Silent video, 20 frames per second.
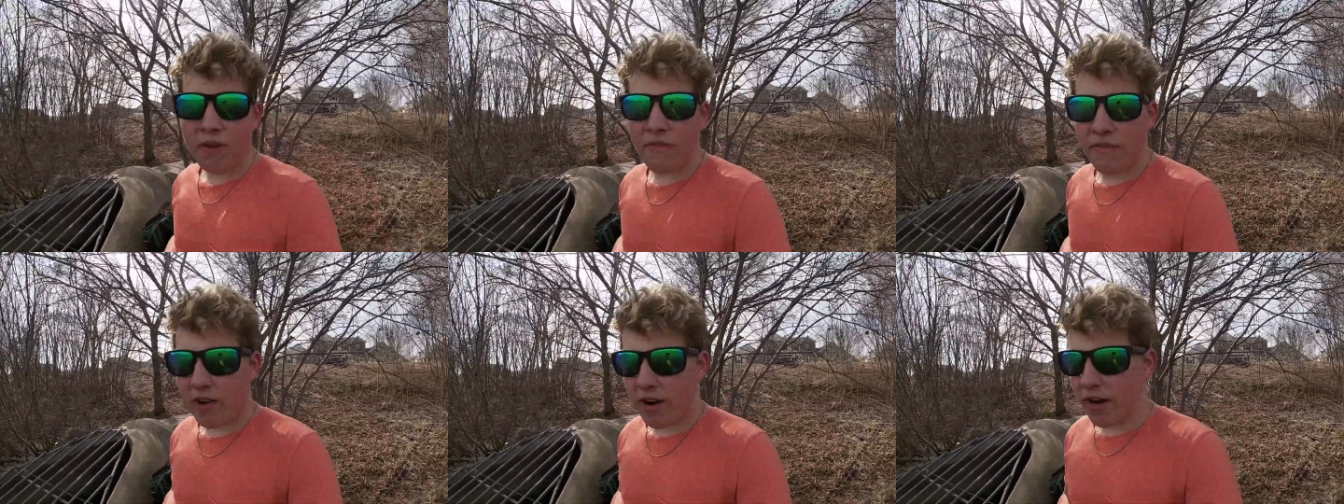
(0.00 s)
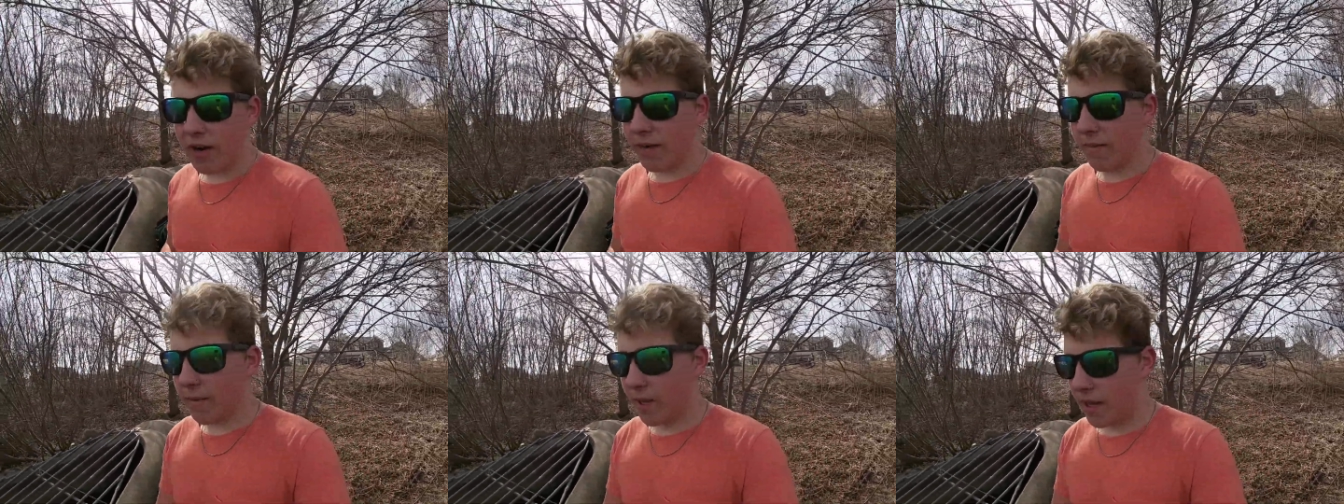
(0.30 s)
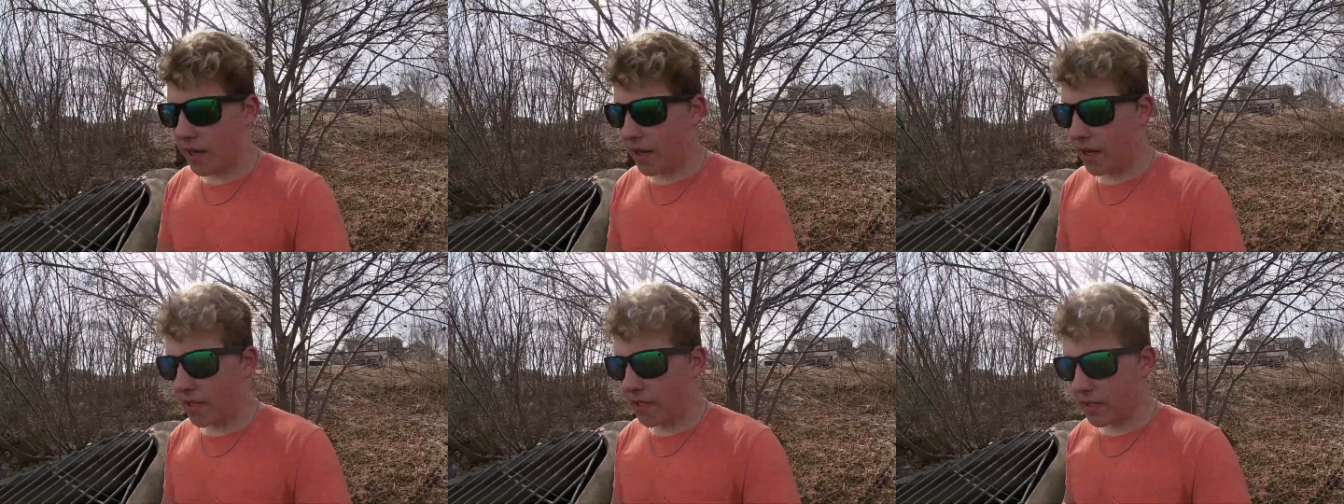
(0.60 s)
be fun
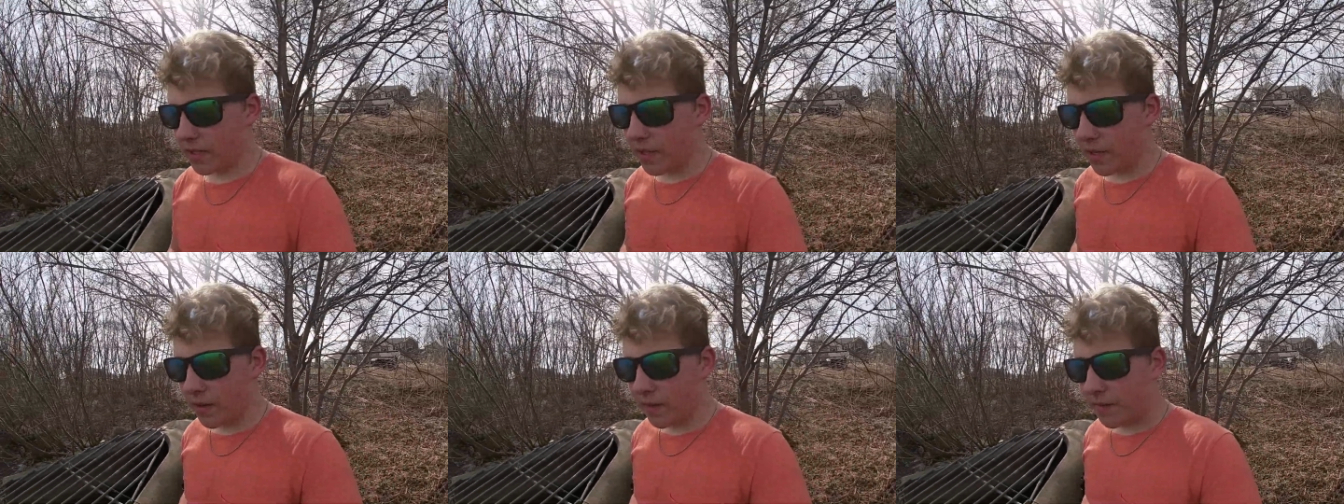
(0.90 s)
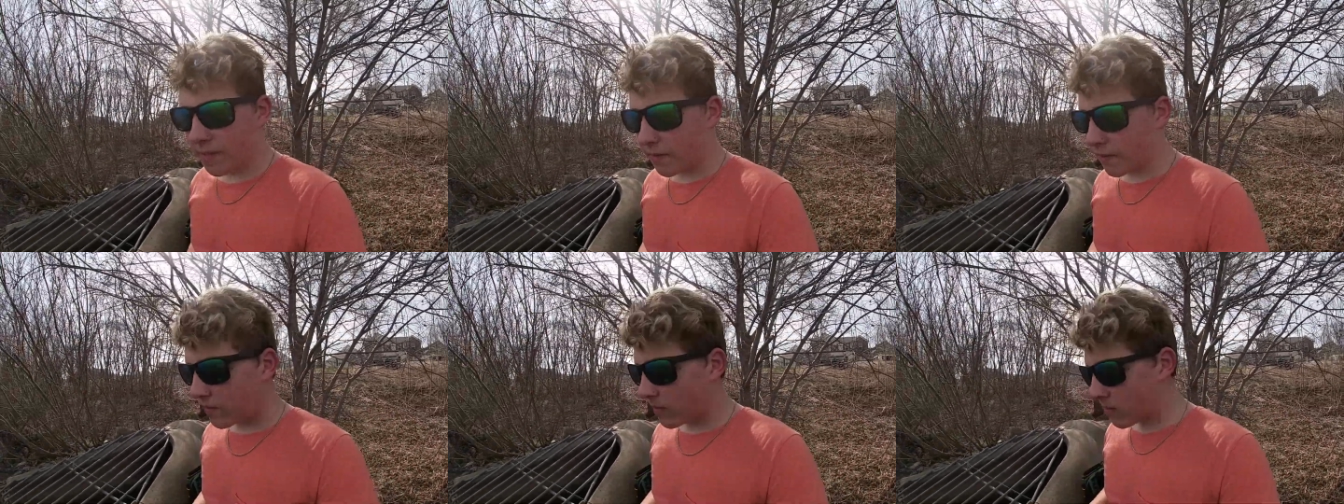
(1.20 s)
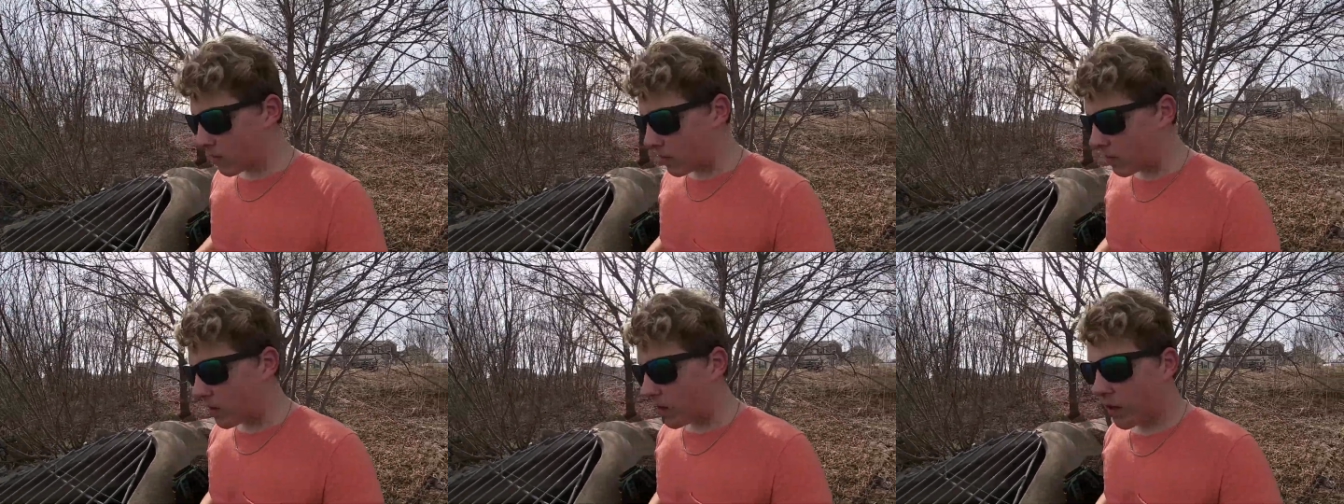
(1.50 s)
because
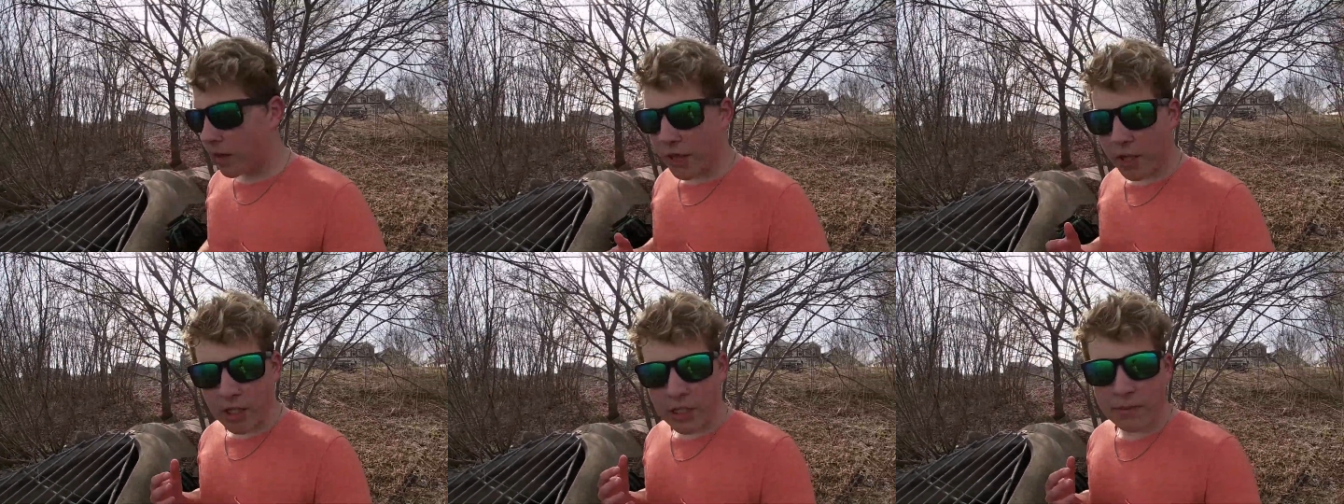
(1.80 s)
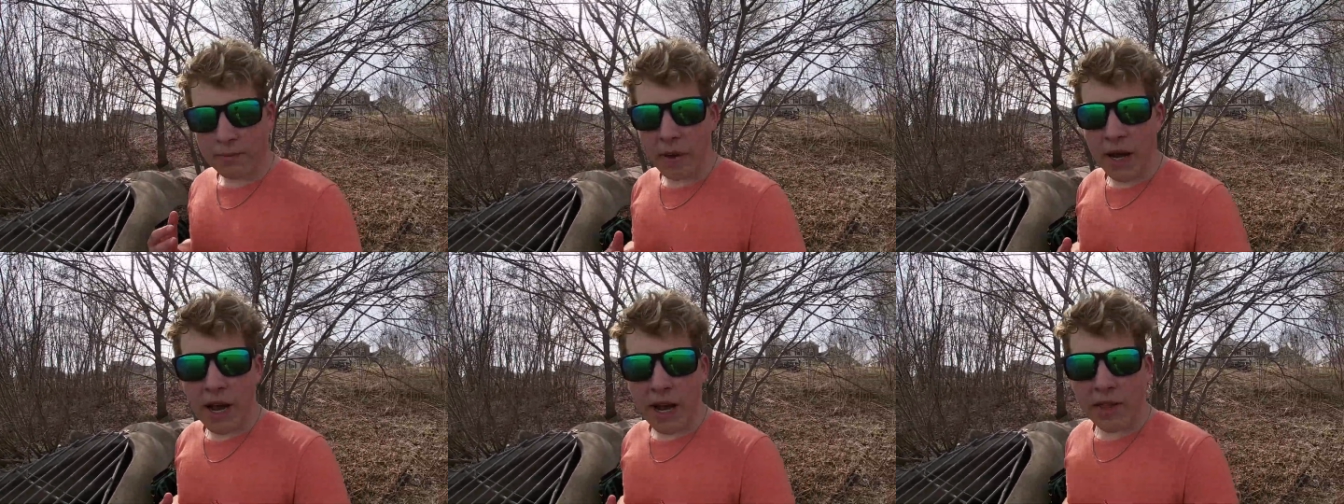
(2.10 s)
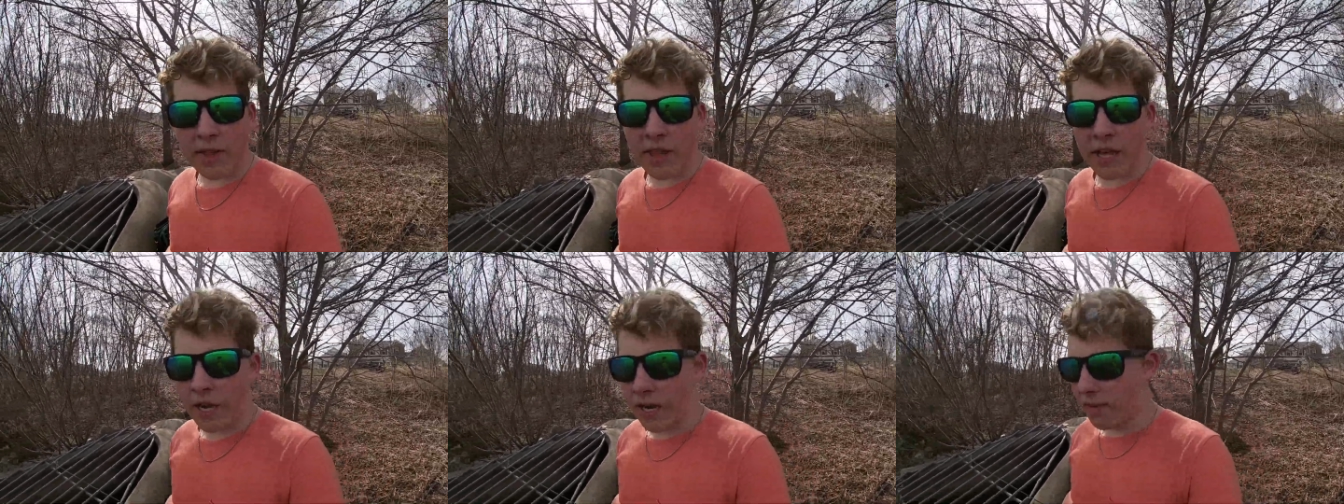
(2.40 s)
the
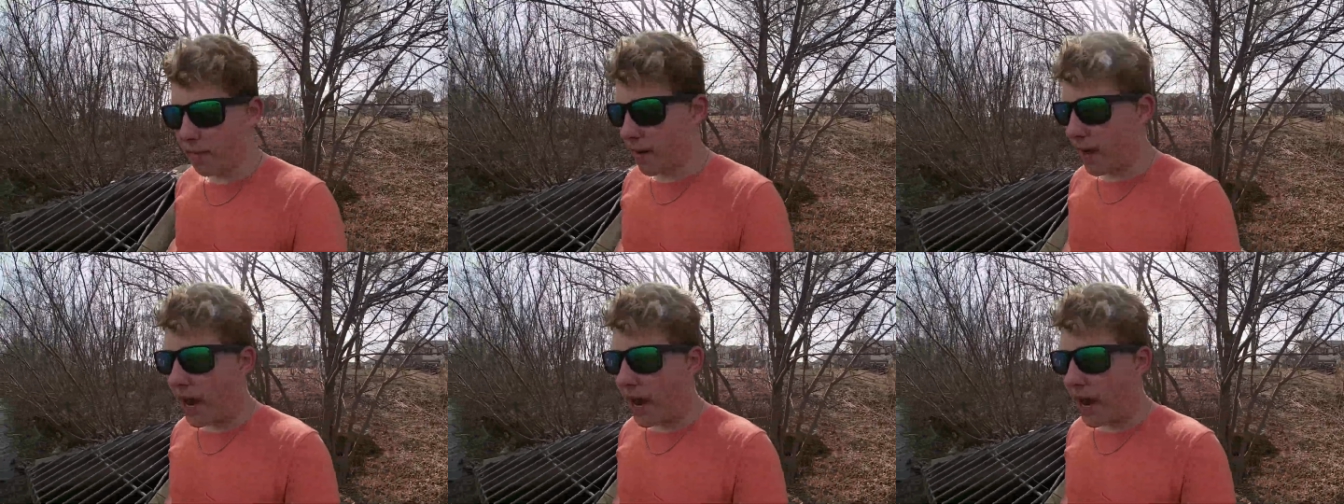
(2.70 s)
spot that I'm